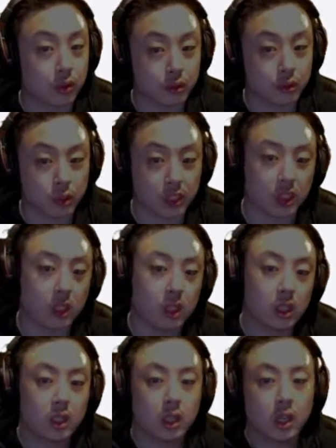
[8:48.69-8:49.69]
3.
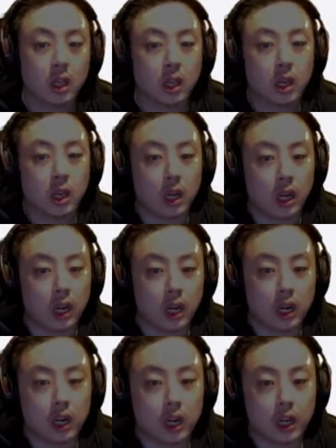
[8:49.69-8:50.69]

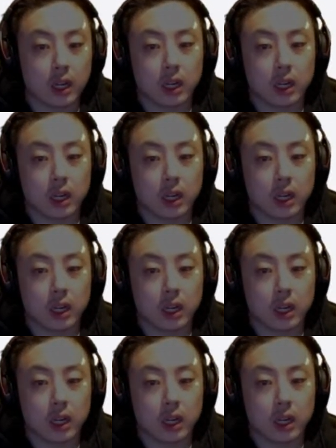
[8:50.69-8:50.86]
I